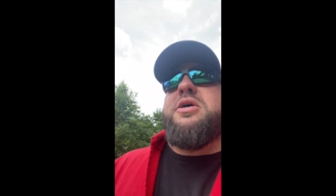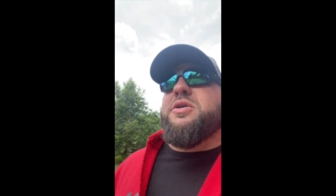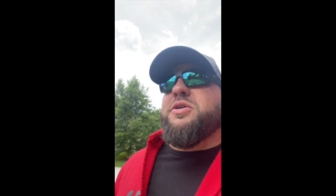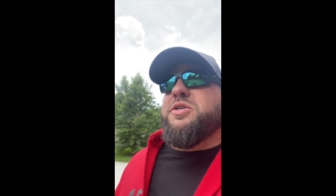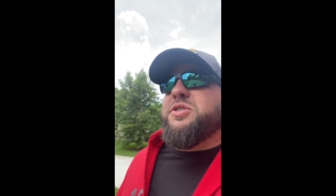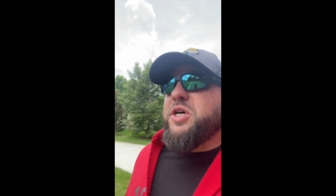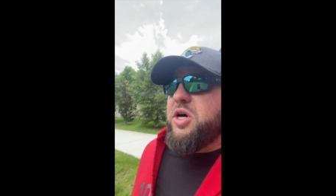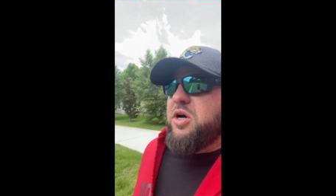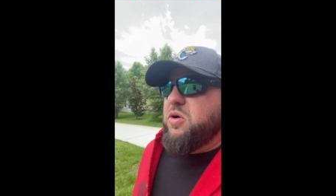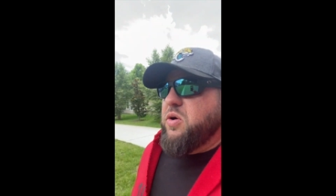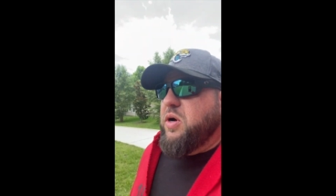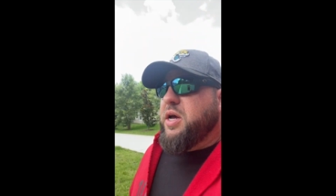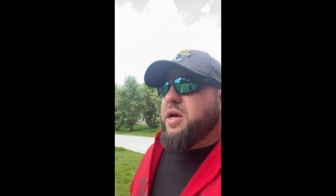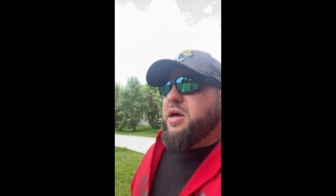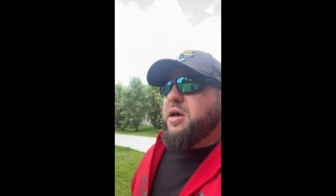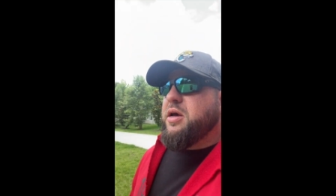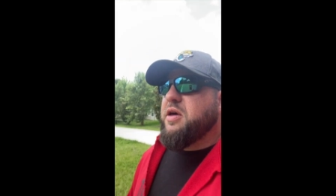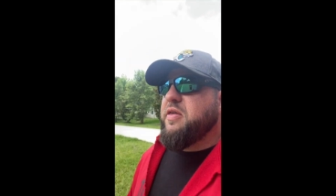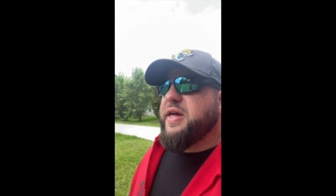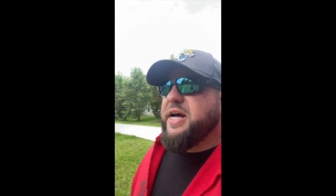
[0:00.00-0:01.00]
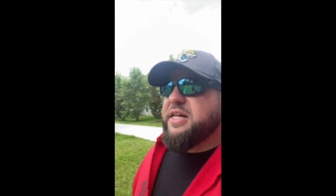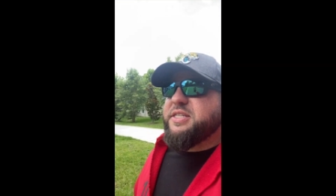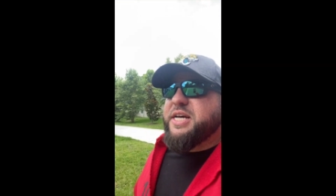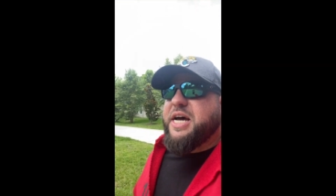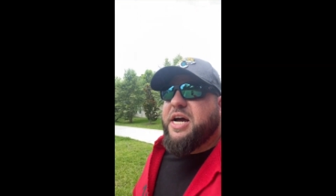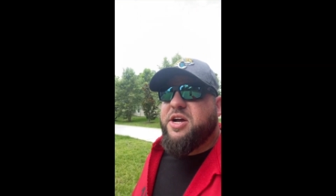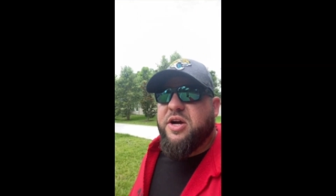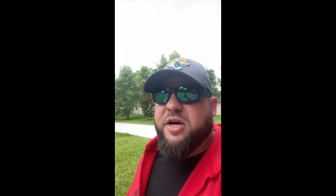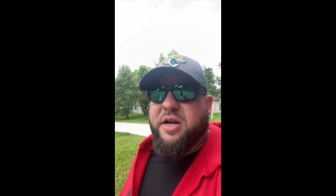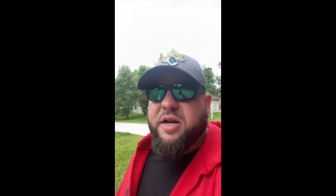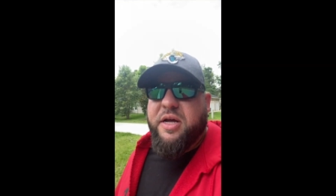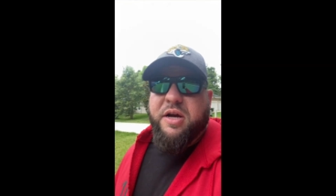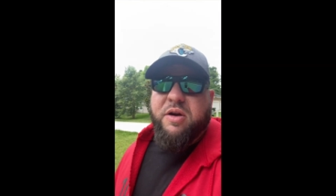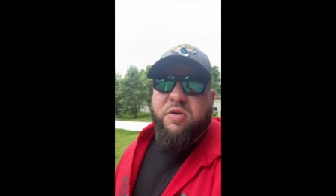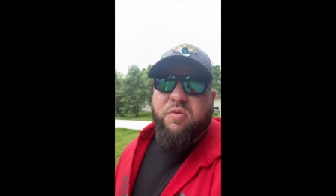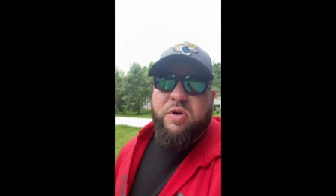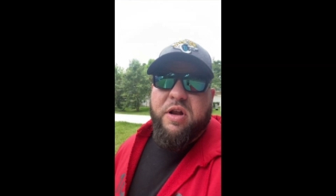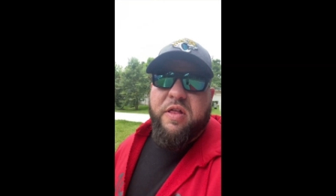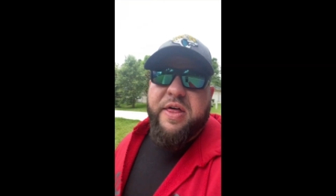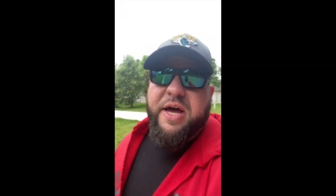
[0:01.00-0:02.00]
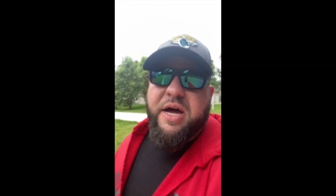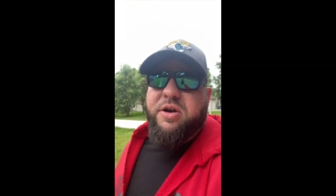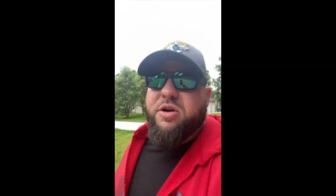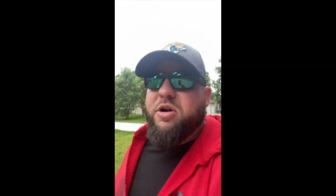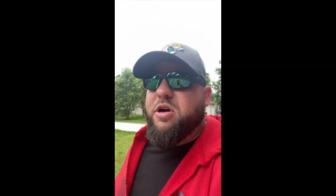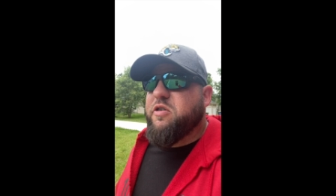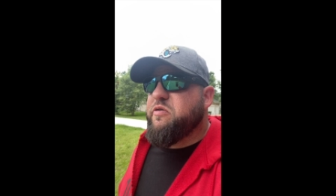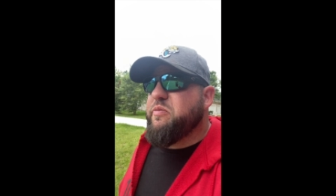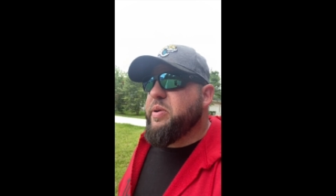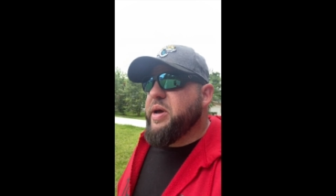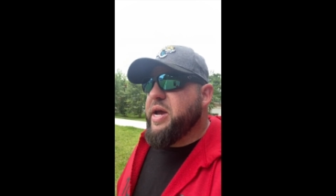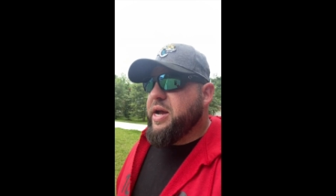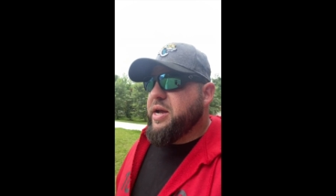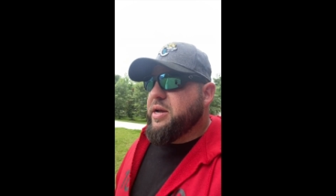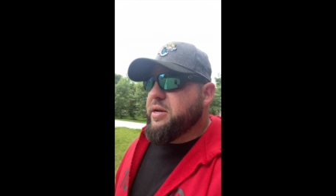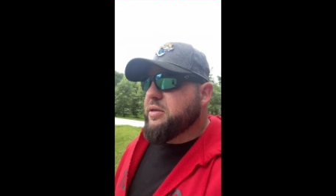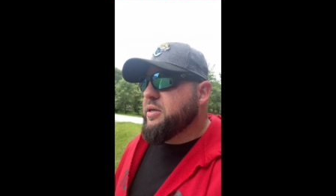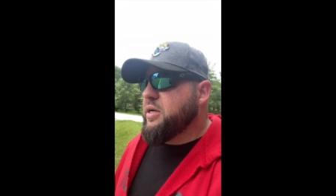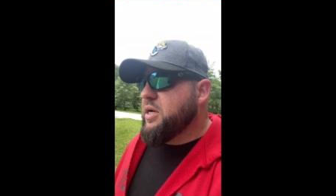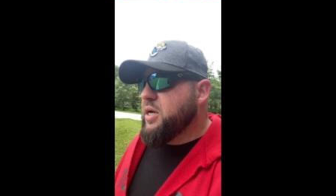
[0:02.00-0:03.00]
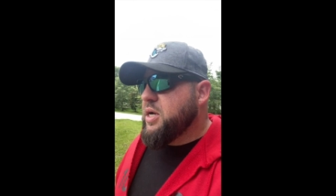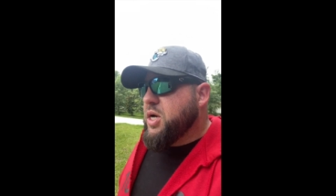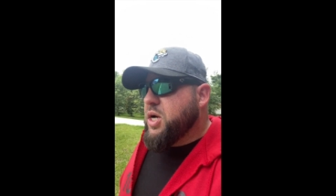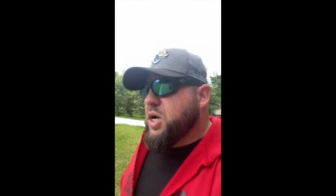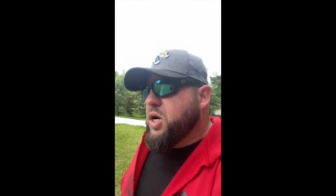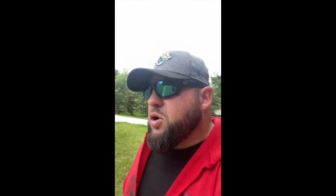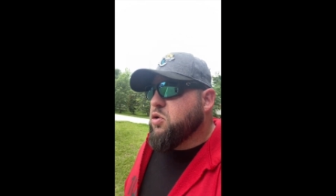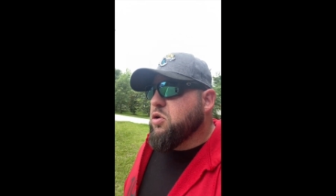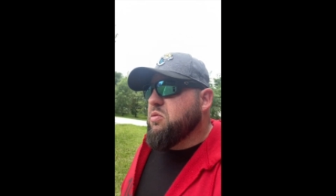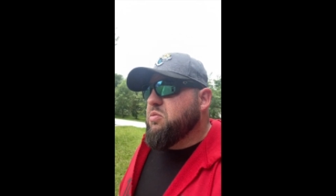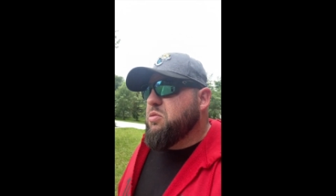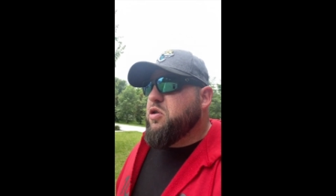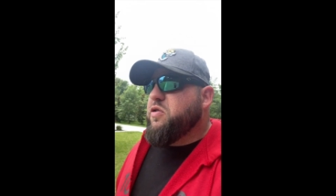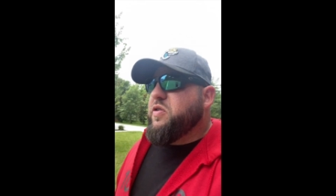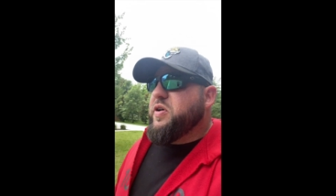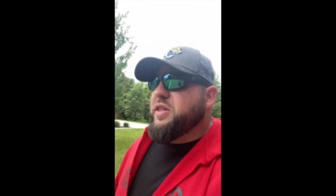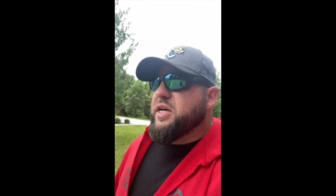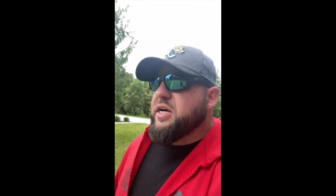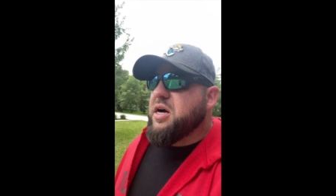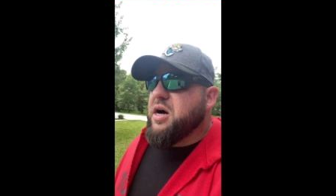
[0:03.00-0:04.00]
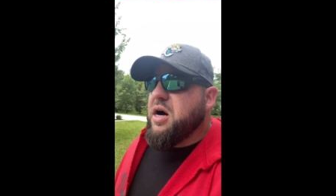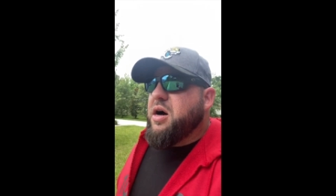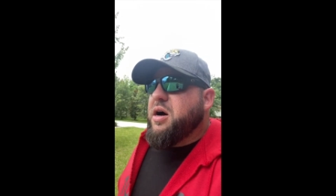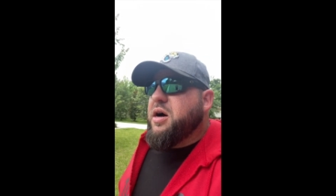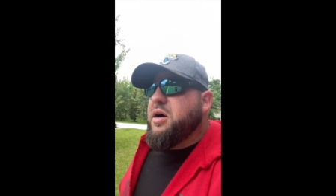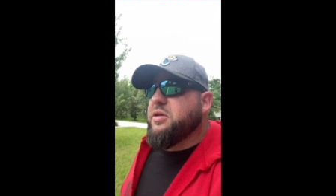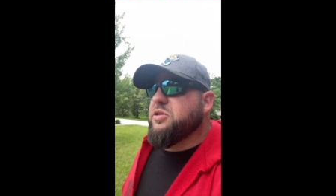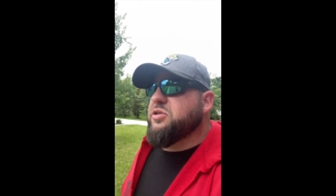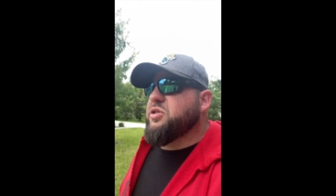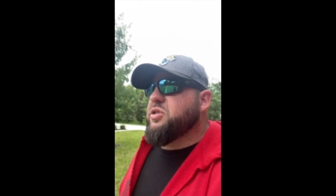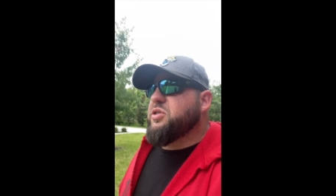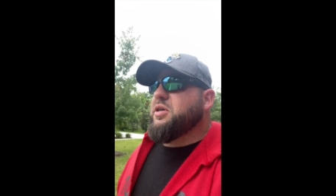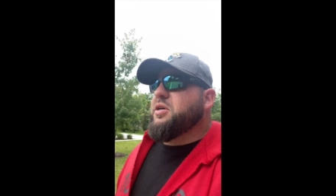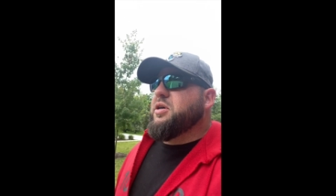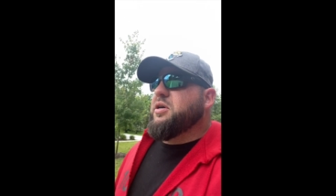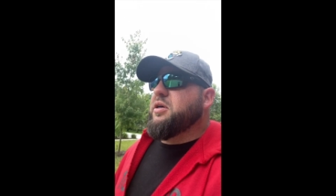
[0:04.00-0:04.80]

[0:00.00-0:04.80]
So that's how you're going to get rid of that nerve pain, removing the cause.